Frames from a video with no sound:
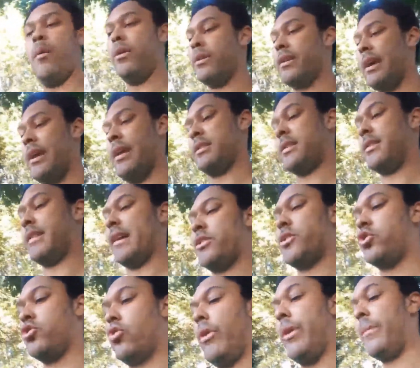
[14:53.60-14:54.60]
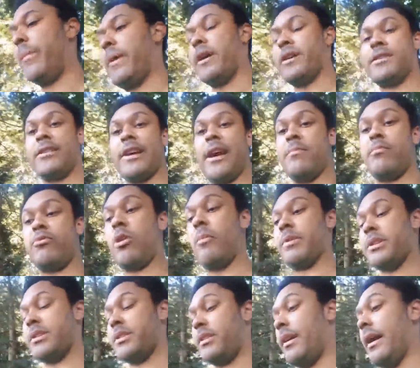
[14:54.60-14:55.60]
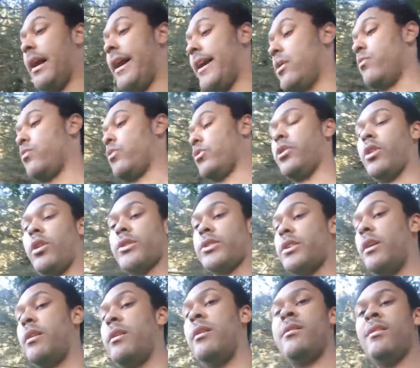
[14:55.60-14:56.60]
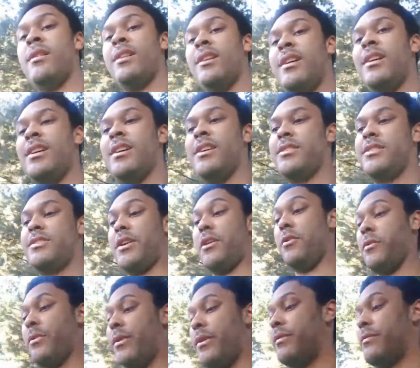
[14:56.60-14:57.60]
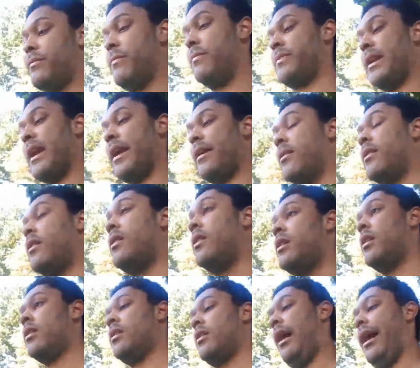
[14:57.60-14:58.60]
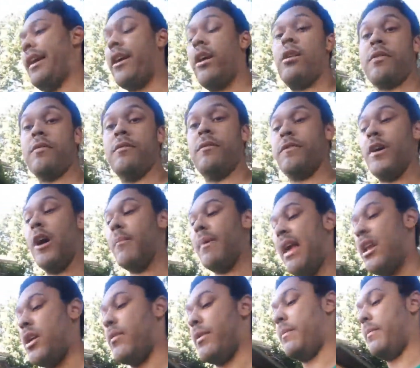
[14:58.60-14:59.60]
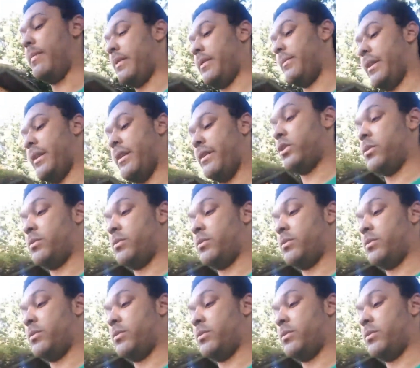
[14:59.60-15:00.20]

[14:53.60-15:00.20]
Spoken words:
won't get into that story because I promised that I would not. So, yeah. I can't confirm it anyway because that's